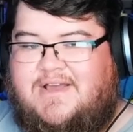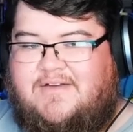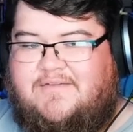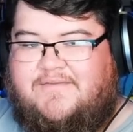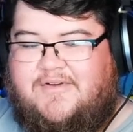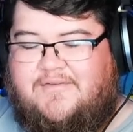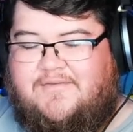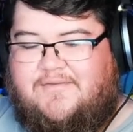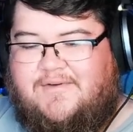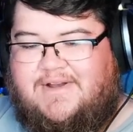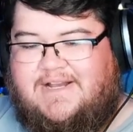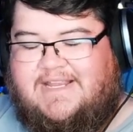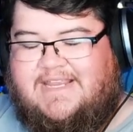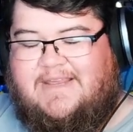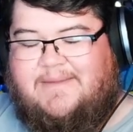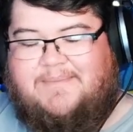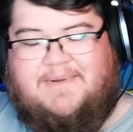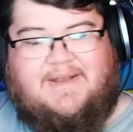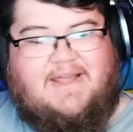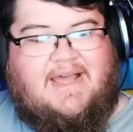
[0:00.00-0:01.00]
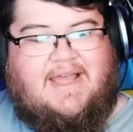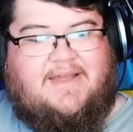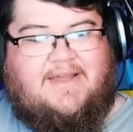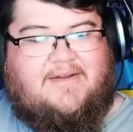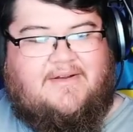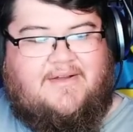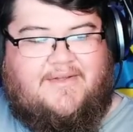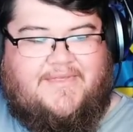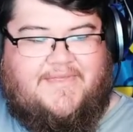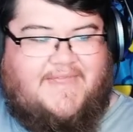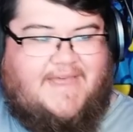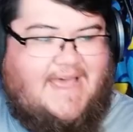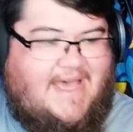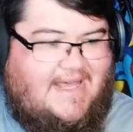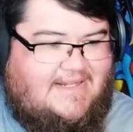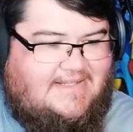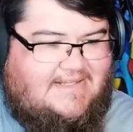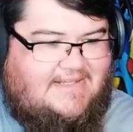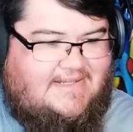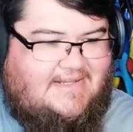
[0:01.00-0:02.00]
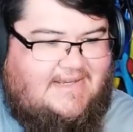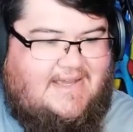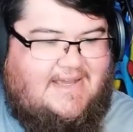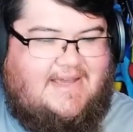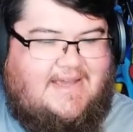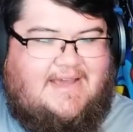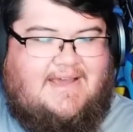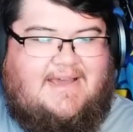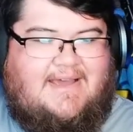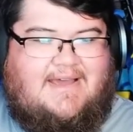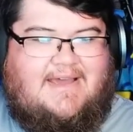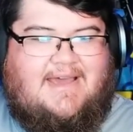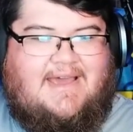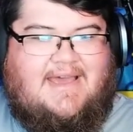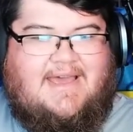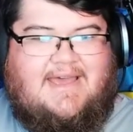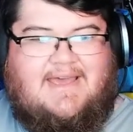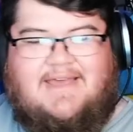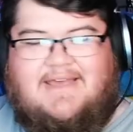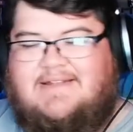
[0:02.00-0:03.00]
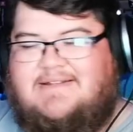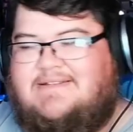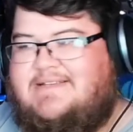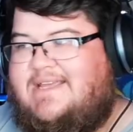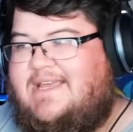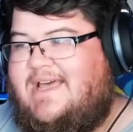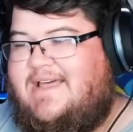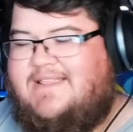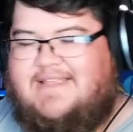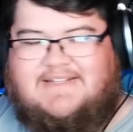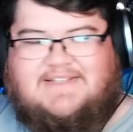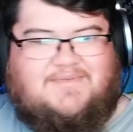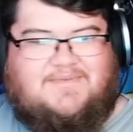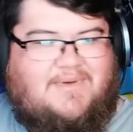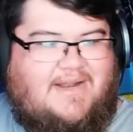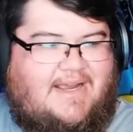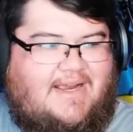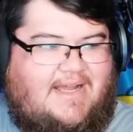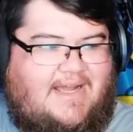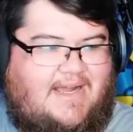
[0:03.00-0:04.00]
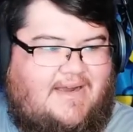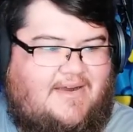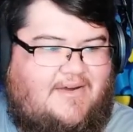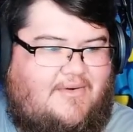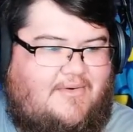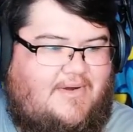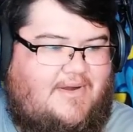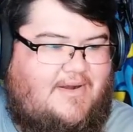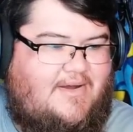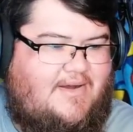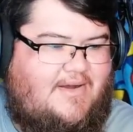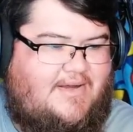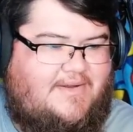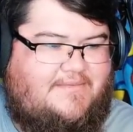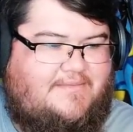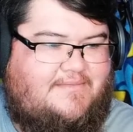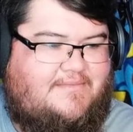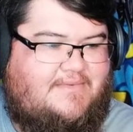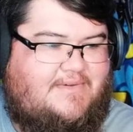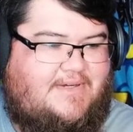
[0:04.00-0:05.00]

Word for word: Feel free to keep an eye out on that. And yeah, that's what I got going on.